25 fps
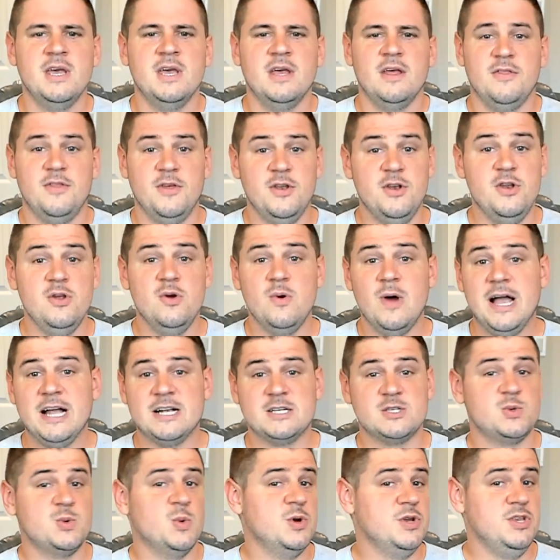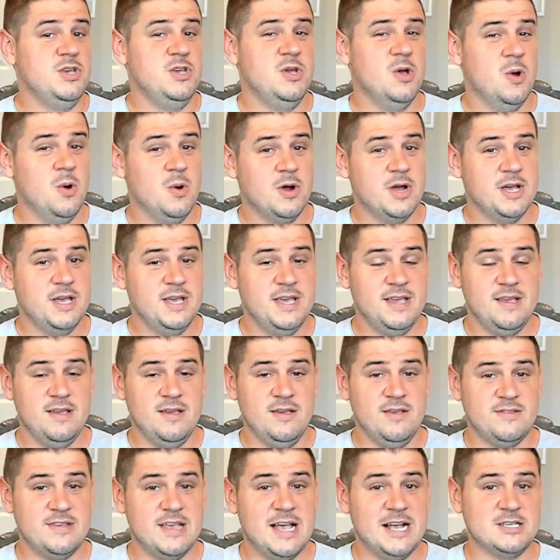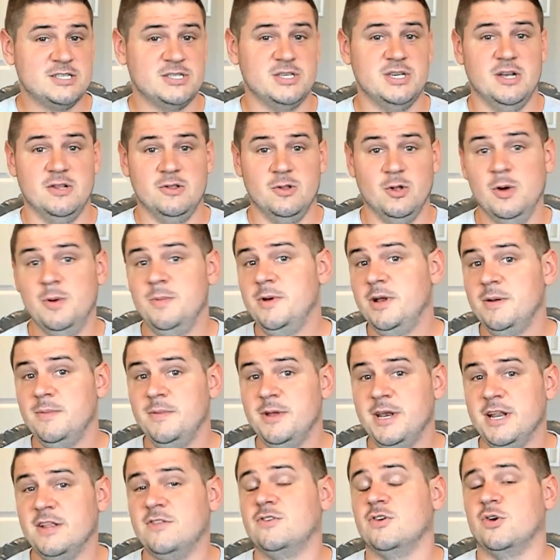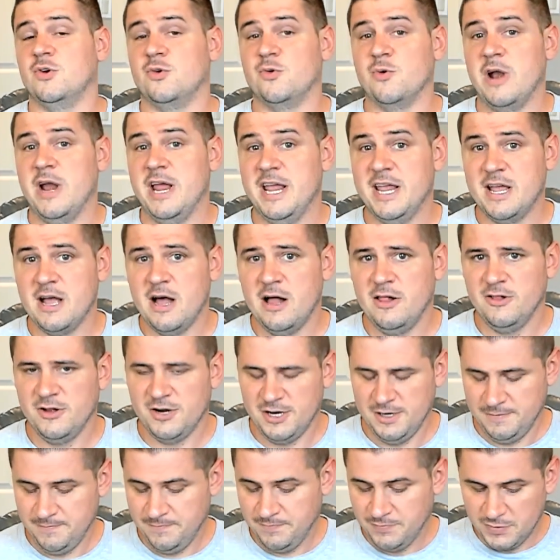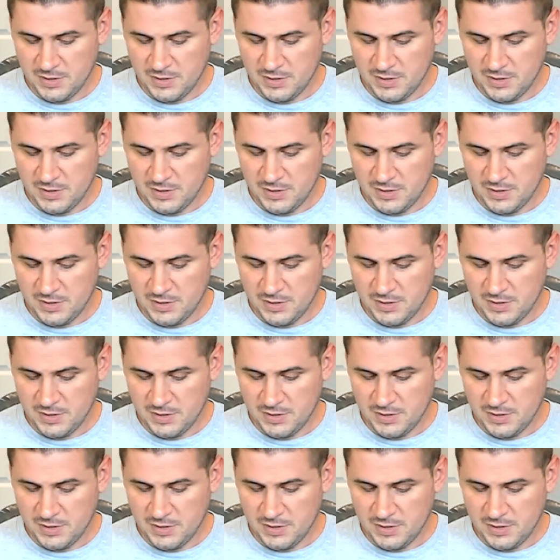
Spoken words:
The new X1 Yoga is actually aluminum, and it's a gray color.